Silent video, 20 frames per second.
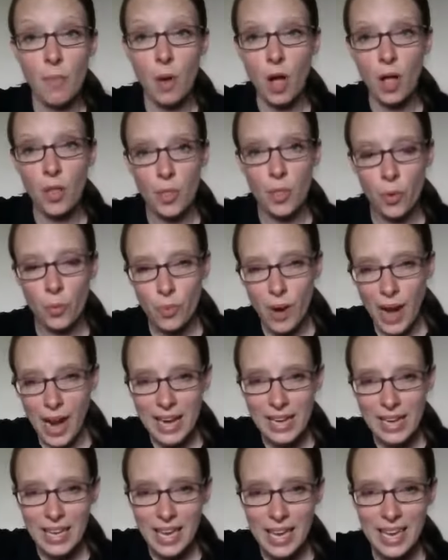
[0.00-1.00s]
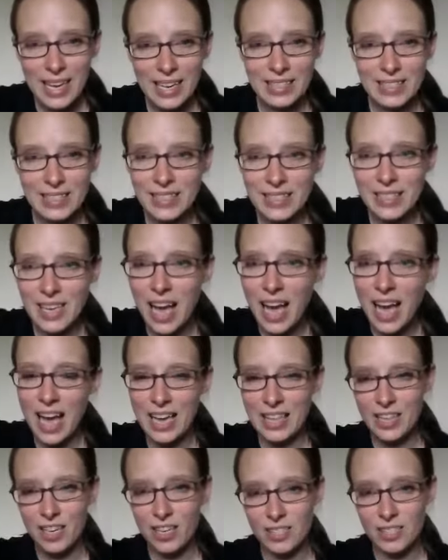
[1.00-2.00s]
on the right-hand
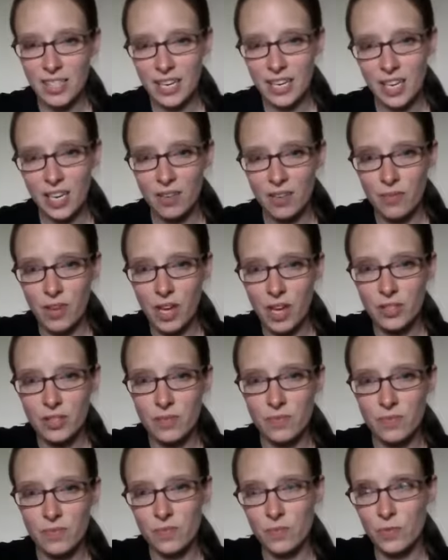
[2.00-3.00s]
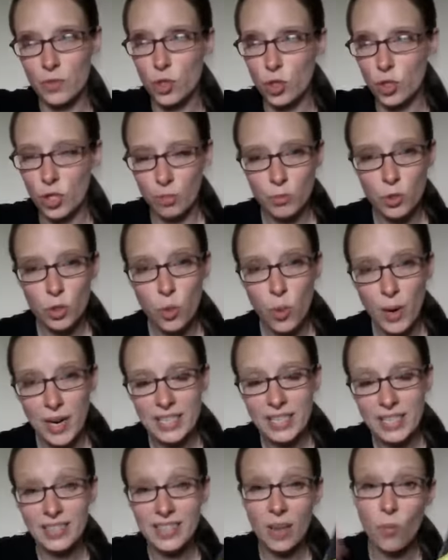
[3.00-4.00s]
side, there's like some
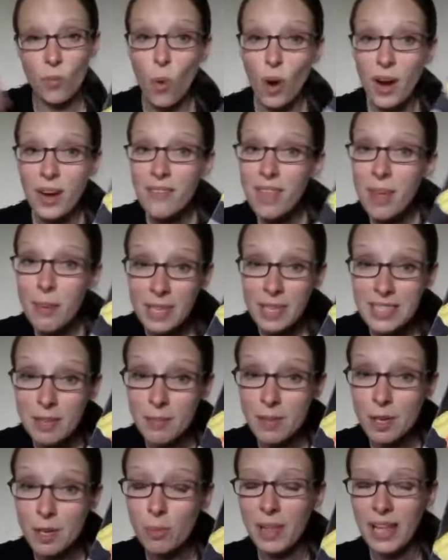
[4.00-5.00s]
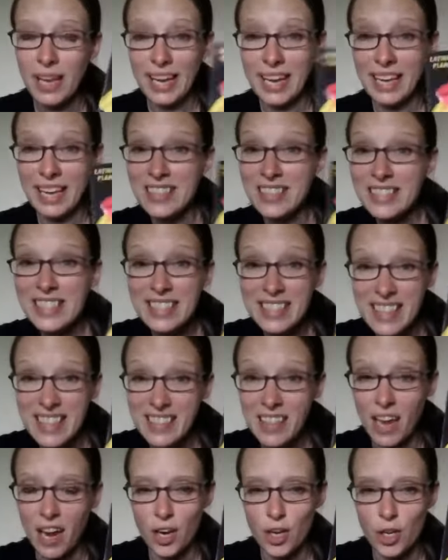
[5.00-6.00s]
choices, and one of them is the meal planning, and this is in
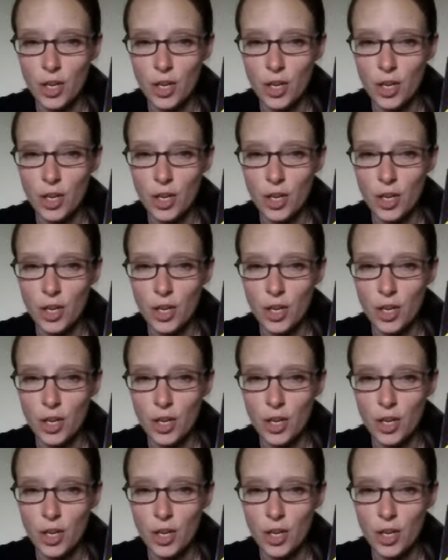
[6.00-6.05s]
there.